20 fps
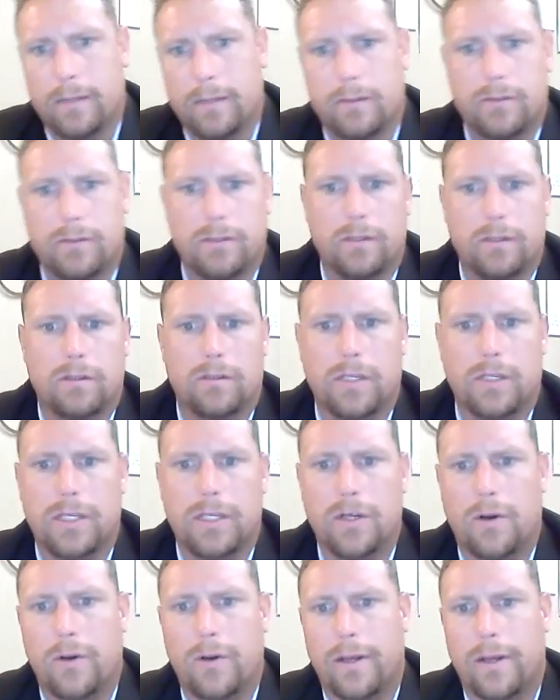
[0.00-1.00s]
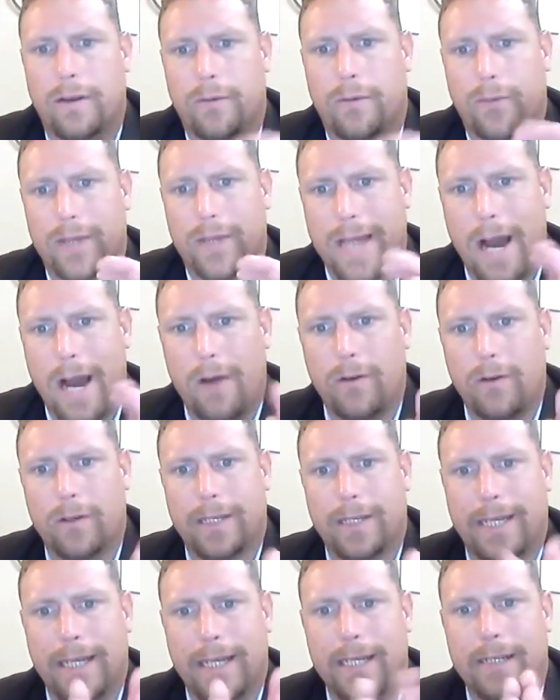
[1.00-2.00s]
So, without
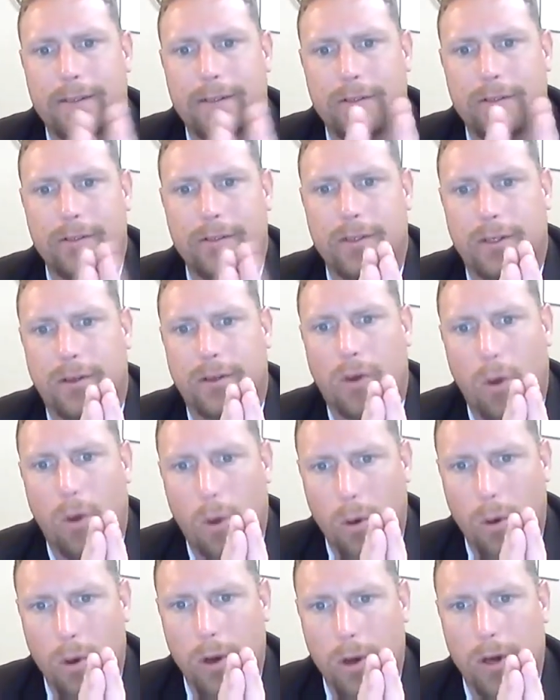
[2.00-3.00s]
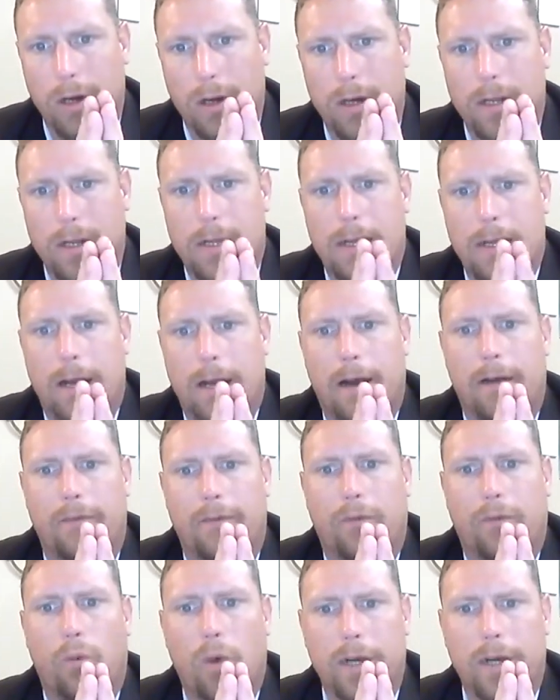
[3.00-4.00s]
getting to the core
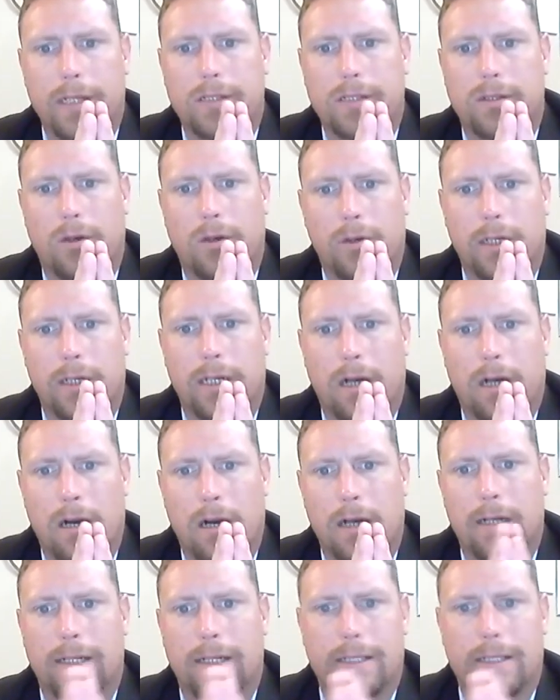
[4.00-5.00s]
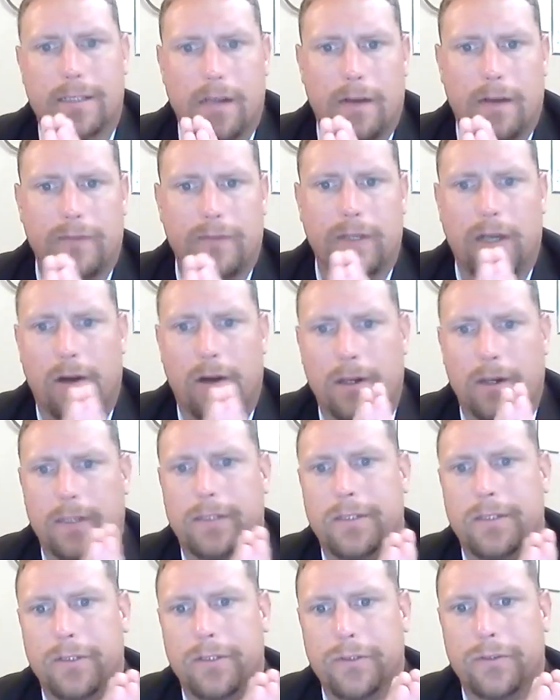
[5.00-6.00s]
of what is going on, it's awfully hard
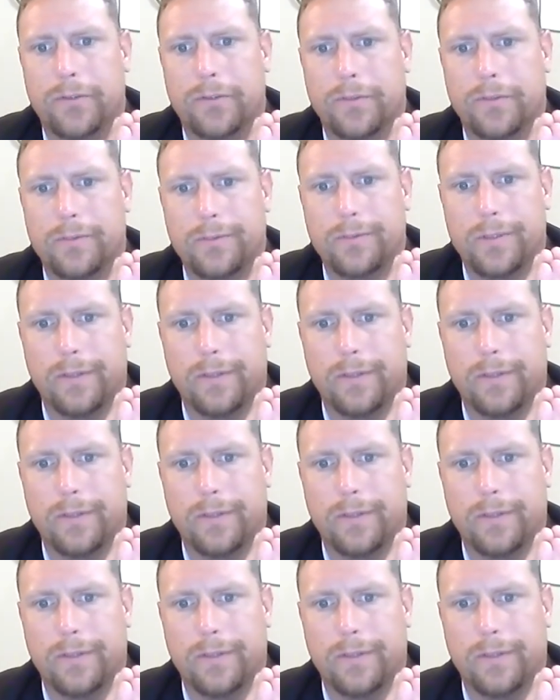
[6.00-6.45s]
to